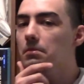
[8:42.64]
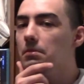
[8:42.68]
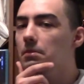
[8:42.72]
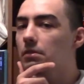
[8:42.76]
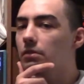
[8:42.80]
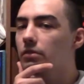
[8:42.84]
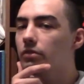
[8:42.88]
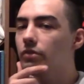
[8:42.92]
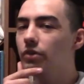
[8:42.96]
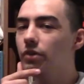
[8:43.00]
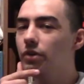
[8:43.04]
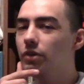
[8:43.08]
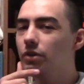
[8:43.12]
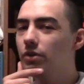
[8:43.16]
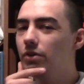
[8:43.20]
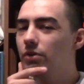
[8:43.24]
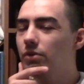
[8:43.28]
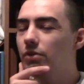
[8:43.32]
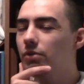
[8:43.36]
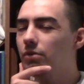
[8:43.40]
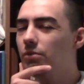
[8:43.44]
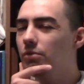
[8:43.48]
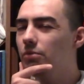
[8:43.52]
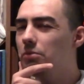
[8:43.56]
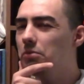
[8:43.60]

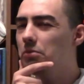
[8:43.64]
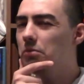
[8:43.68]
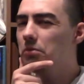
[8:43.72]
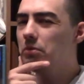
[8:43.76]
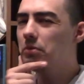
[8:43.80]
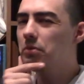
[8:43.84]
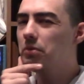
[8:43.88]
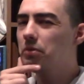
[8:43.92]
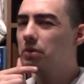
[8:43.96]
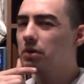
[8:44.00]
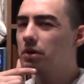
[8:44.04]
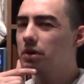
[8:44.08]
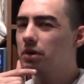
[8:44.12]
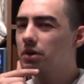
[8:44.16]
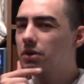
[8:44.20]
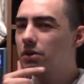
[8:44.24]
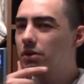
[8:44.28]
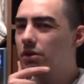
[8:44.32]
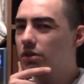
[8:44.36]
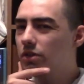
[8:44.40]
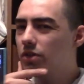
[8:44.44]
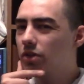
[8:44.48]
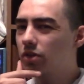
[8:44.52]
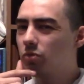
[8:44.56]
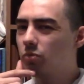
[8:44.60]
So,
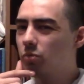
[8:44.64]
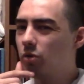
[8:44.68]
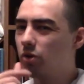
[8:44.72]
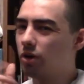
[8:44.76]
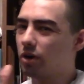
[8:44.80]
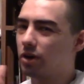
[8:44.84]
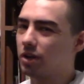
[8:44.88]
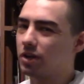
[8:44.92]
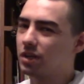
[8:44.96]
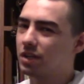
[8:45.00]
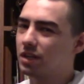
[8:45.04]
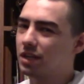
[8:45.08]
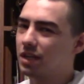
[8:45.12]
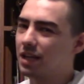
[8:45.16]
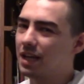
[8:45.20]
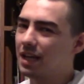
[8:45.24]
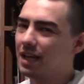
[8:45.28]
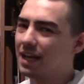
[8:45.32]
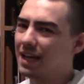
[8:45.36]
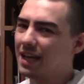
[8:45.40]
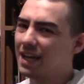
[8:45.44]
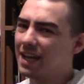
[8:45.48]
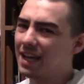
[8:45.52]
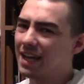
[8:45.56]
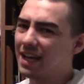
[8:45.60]
could this work?
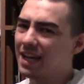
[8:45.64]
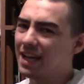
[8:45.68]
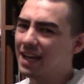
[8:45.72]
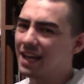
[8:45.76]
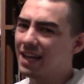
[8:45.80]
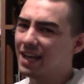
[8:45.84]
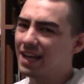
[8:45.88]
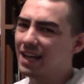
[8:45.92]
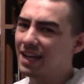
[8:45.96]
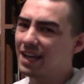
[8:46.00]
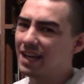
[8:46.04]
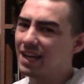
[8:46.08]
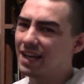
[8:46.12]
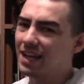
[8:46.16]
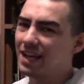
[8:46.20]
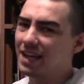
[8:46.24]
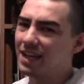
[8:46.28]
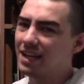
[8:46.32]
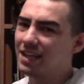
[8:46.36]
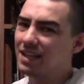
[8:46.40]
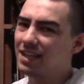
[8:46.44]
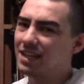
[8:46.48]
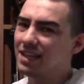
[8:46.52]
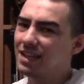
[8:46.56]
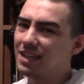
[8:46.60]

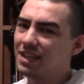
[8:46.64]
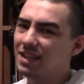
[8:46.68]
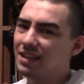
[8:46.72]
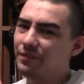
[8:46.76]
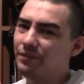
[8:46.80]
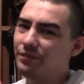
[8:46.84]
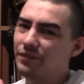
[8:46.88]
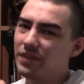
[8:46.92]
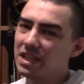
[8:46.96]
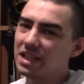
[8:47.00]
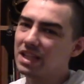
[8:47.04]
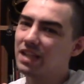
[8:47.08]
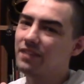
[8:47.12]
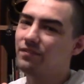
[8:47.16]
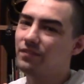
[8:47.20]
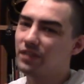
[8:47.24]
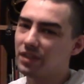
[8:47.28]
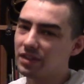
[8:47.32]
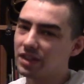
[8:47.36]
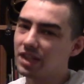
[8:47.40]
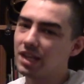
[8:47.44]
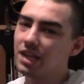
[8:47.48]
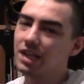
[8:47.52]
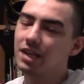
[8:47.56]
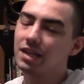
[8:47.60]

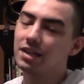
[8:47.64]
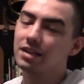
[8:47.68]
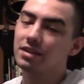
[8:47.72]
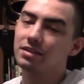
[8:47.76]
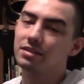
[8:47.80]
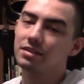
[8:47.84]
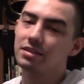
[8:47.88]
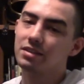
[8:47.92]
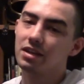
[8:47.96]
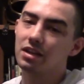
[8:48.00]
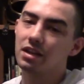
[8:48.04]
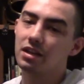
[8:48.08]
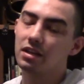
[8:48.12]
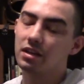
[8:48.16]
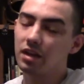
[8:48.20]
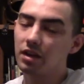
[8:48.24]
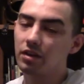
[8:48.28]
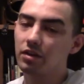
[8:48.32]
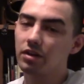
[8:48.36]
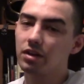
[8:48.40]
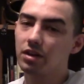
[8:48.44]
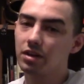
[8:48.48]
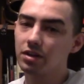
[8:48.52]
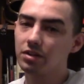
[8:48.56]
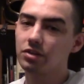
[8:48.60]
50-50.
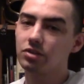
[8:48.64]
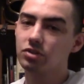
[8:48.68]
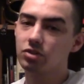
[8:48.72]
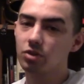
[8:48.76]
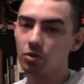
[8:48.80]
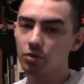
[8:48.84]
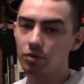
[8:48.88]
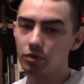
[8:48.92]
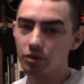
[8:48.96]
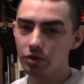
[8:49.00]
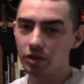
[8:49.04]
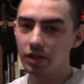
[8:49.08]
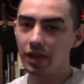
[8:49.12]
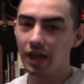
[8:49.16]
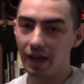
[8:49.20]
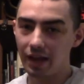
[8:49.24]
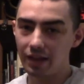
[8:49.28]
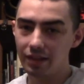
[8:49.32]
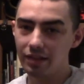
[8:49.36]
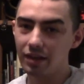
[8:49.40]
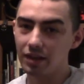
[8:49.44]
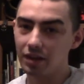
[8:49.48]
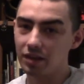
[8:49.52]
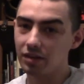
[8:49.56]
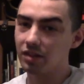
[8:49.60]
Carrying on the shoulder,
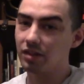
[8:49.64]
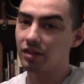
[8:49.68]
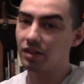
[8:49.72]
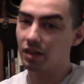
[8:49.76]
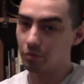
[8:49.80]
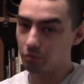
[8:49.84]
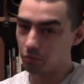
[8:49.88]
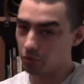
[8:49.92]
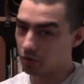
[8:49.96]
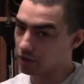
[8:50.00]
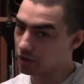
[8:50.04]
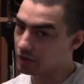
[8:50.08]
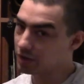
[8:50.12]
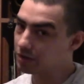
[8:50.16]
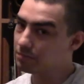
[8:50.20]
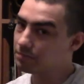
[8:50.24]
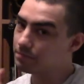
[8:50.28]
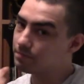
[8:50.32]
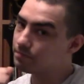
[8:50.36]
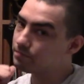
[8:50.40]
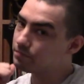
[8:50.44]
yes, I could see that working.